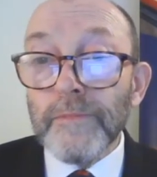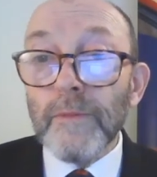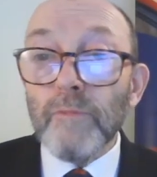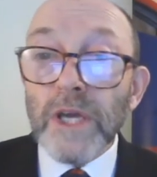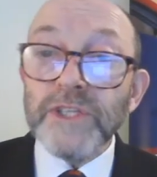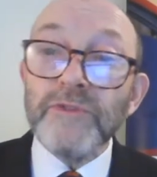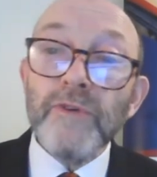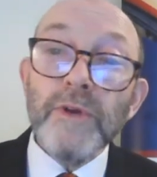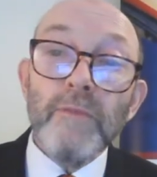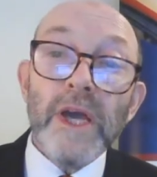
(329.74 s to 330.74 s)

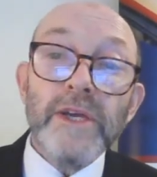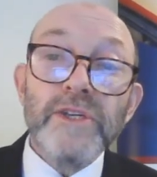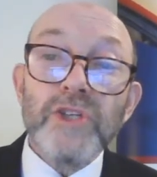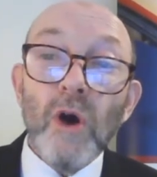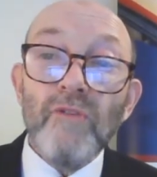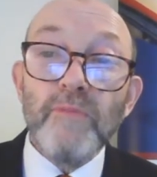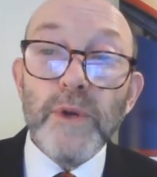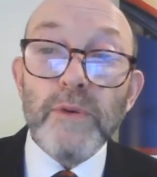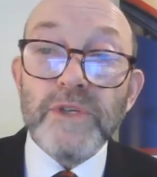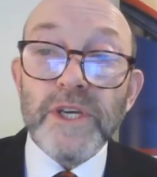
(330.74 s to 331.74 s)
Masonry makes of
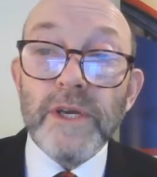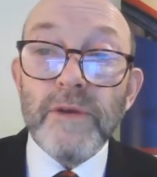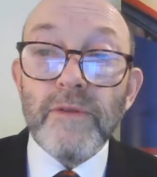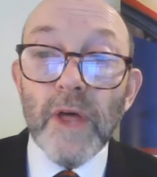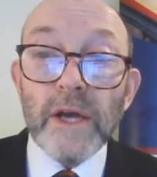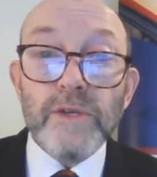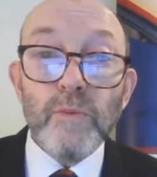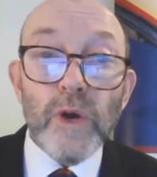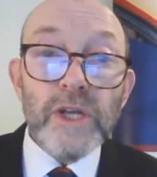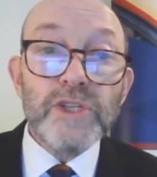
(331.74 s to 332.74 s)
beauty that
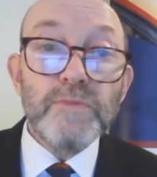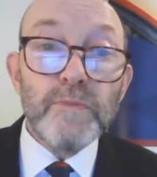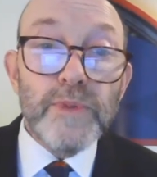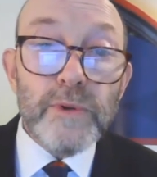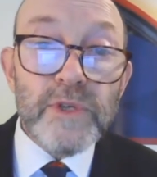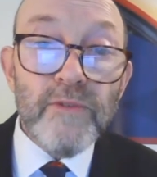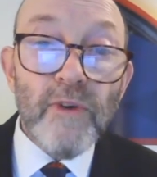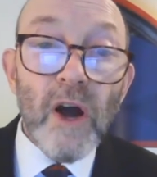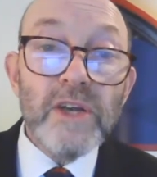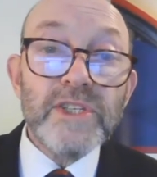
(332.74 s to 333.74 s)
which
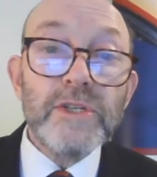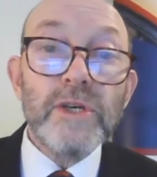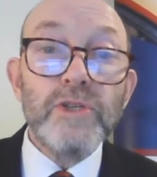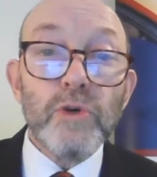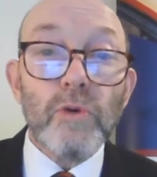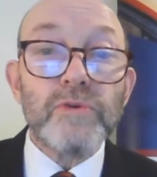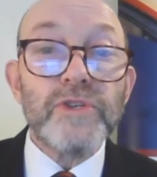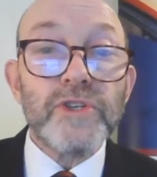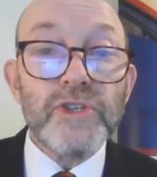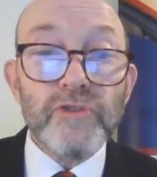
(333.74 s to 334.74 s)
beautifies and
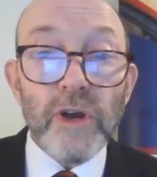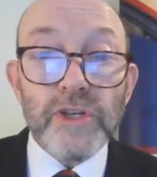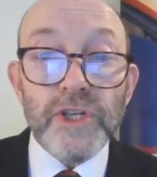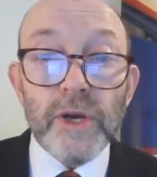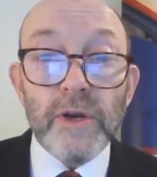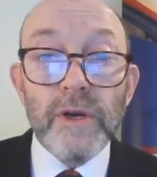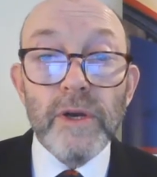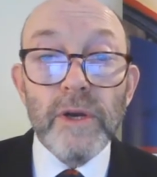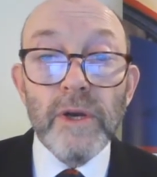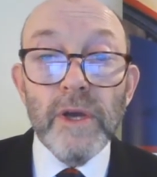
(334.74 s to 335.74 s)
adorns a structure.
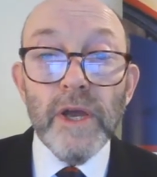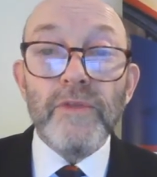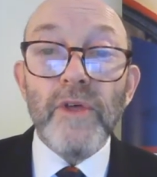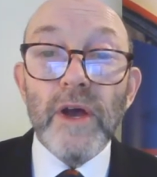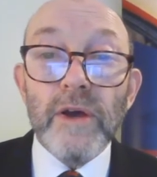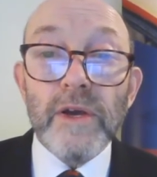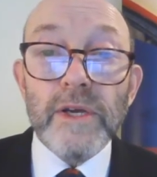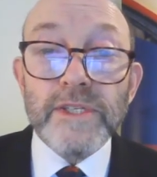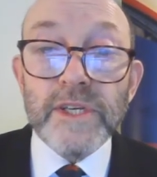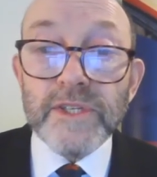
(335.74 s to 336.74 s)

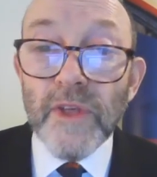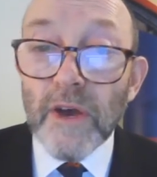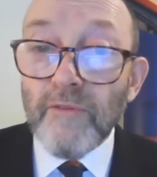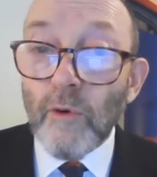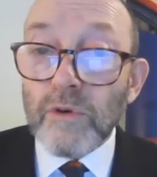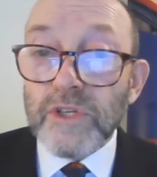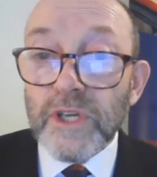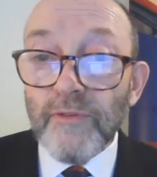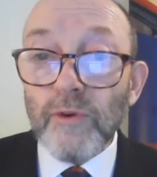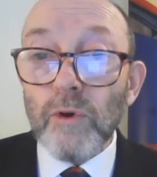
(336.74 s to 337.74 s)
It is therefore
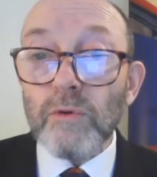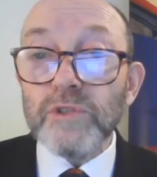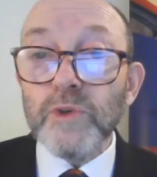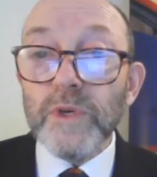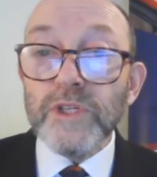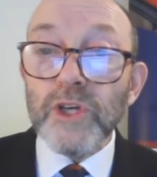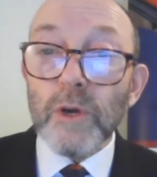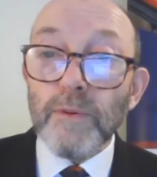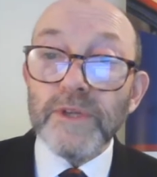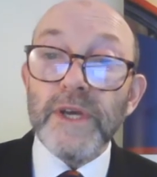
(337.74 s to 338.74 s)
difficult to
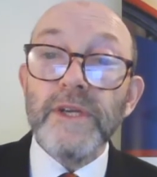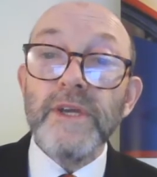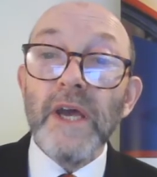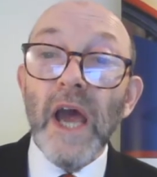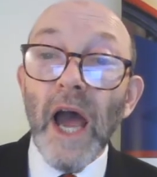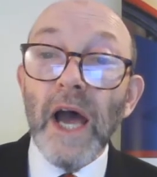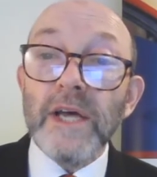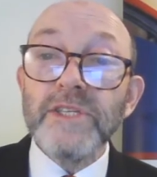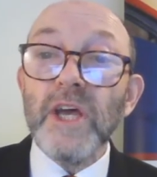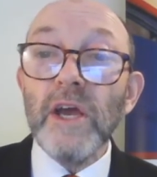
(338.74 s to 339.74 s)
interpret it
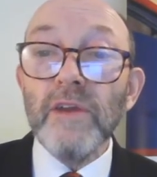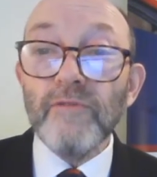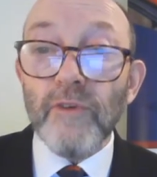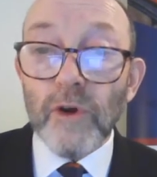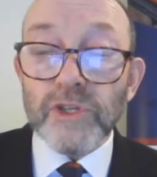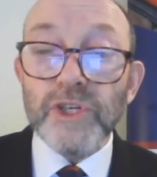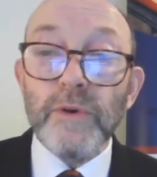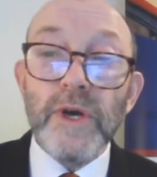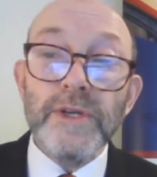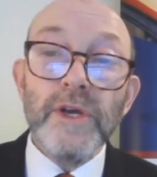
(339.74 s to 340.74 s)
as a
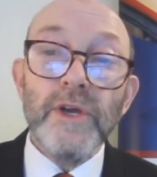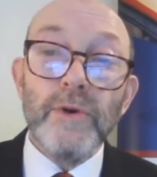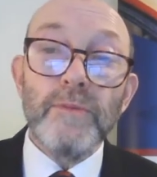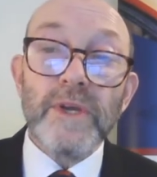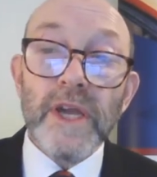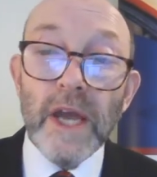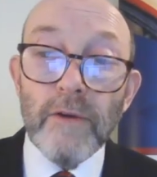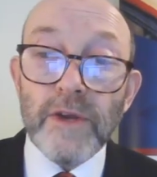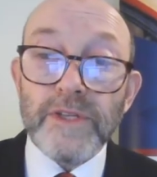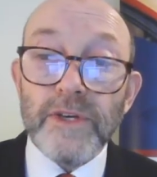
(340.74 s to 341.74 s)
virtue in a human
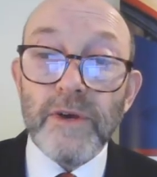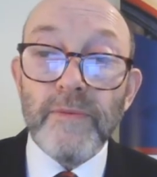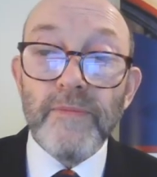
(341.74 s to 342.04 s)
character.